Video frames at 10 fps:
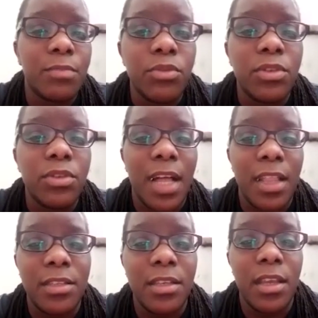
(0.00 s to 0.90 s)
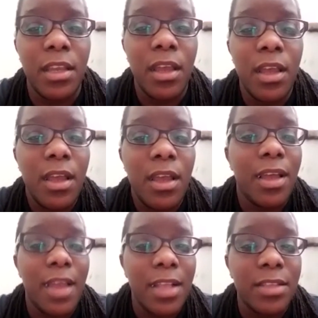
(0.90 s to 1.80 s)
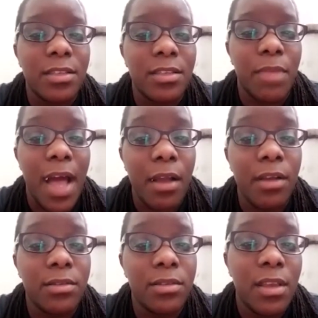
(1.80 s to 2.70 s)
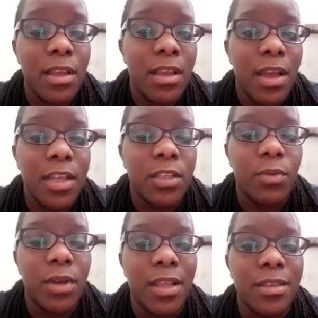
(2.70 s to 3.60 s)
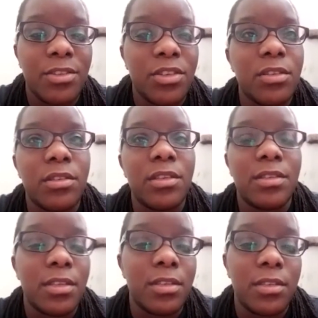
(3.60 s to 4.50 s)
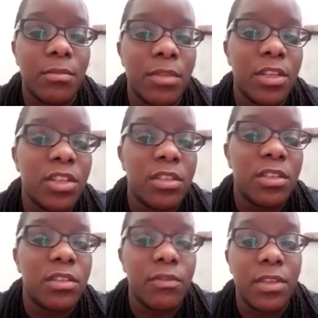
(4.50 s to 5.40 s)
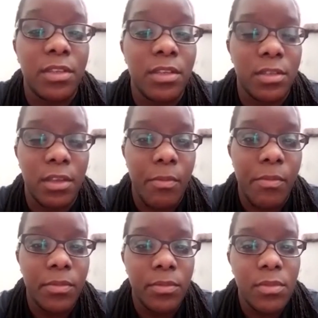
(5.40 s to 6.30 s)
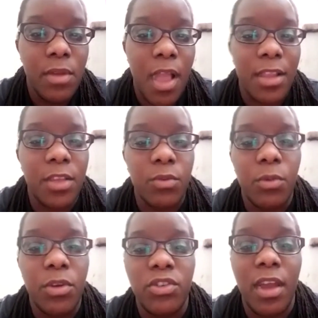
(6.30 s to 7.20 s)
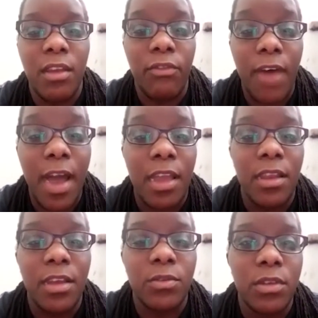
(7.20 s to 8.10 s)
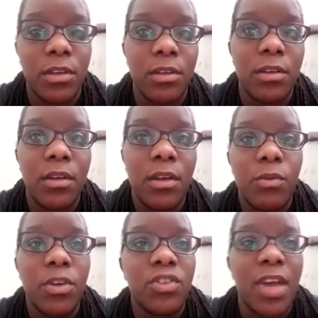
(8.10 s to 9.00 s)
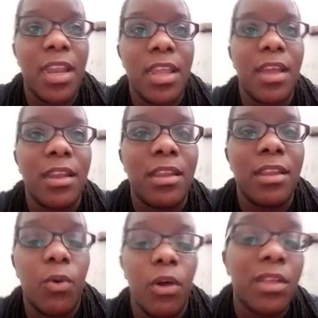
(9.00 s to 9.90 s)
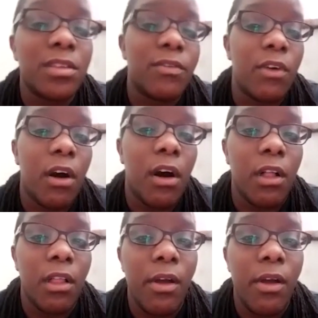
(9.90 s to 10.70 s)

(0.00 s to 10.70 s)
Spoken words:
brutality against Blacks, as well as just the system, the injustice of the system. And that's what we're trying to fight. We're trying to get equality for all.